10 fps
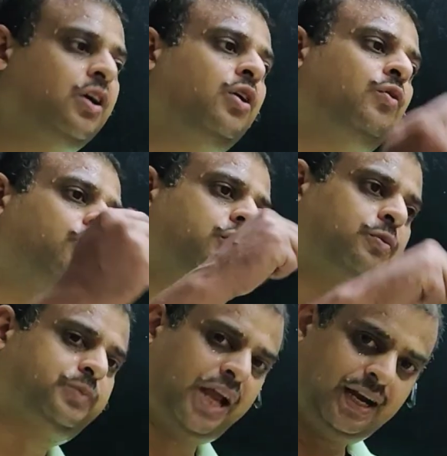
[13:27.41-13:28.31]
We
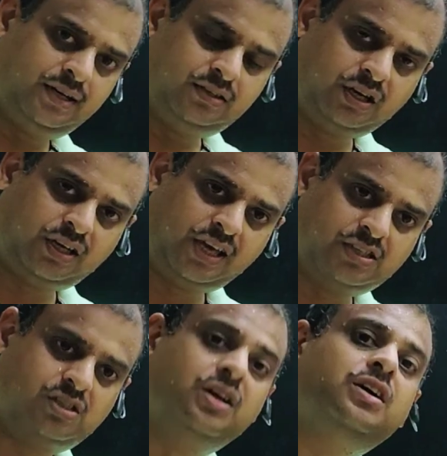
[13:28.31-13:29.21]
obtain the
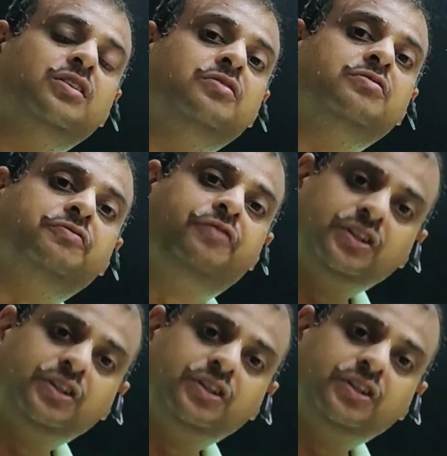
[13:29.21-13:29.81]
case with